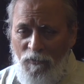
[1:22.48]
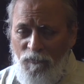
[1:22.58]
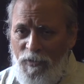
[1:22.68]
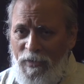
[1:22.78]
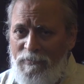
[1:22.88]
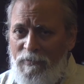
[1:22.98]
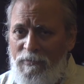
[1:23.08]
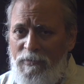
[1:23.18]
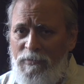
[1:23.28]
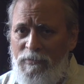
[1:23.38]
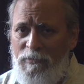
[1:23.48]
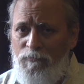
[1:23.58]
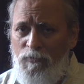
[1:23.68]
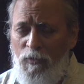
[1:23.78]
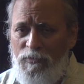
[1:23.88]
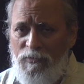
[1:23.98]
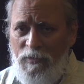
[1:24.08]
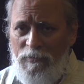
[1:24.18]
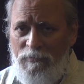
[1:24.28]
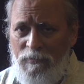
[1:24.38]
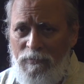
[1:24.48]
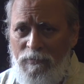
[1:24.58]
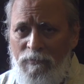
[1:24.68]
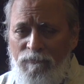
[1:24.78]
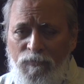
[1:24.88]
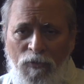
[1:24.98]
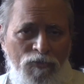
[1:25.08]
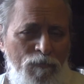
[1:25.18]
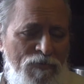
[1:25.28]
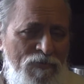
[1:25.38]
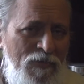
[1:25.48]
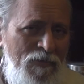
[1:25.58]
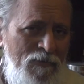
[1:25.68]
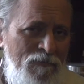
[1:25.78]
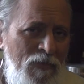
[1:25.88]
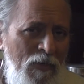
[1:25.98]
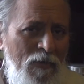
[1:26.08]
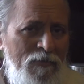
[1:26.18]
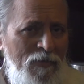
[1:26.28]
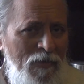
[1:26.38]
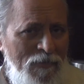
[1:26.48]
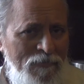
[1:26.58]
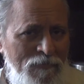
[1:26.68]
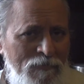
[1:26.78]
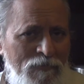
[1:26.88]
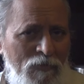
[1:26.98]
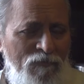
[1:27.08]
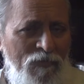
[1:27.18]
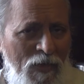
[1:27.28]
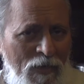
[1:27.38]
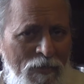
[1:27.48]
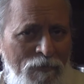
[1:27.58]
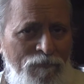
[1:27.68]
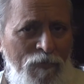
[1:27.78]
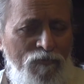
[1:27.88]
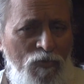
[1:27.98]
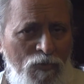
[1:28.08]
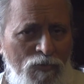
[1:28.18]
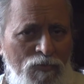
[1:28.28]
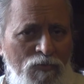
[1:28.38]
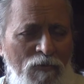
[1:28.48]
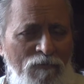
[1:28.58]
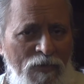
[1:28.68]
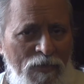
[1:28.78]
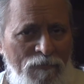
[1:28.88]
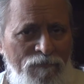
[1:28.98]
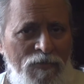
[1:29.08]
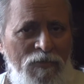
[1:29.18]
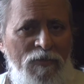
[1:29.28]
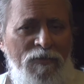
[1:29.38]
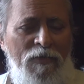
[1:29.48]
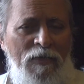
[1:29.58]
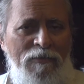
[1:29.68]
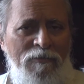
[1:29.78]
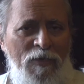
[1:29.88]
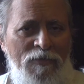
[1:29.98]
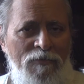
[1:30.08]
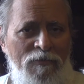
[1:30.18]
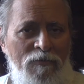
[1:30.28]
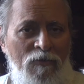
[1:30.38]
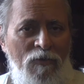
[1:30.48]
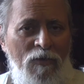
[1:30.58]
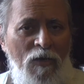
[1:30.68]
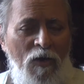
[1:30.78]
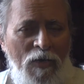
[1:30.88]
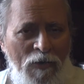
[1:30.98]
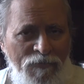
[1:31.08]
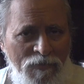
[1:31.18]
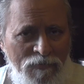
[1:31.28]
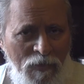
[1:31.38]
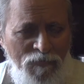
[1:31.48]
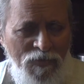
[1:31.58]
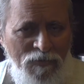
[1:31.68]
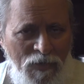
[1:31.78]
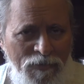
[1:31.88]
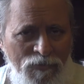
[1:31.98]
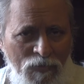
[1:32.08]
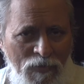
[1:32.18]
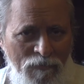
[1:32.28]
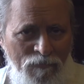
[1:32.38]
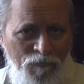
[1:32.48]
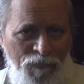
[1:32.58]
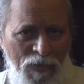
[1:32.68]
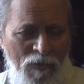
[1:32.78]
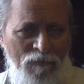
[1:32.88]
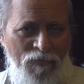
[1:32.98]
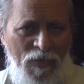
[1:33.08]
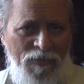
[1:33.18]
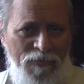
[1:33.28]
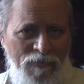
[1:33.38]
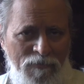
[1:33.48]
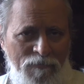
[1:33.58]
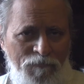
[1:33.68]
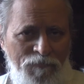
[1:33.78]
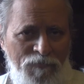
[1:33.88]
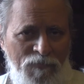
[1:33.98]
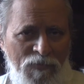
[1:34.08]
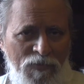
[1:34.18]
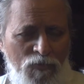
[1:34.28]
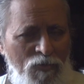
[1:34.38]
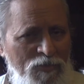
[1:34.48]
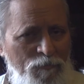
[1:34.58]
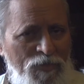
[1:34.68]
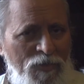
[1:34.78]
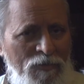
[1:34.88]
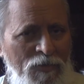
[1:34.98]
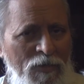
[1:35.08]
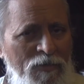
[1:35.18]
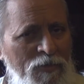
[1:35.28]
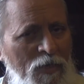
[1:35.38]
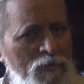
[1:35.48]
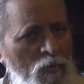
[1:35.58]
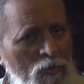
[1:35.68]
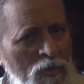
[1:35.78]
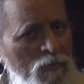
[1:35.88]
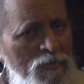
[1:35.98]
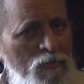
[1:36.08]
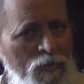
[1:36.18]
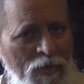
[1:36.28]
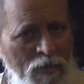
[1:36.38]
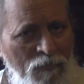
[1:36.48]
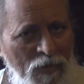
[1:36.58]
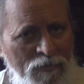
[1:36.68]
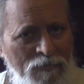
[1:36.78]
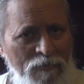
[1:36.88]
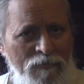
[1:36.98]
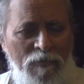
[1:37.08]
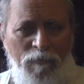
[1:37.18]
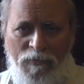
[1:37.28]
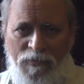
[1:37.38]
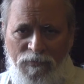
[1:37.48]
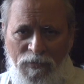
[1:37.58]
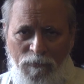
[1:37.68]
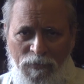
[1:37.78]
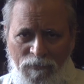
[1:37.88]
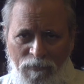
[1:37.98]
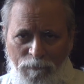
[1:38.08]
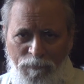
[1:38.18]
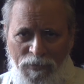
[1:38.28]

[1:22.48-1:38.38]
For next 100 years, we want to conserve, we want to preserve the lessons of life of those who have lived in a healthy manner or have done something right to live for 100 years. Truly speaking, they are the only ones who can advise us about sustainable development.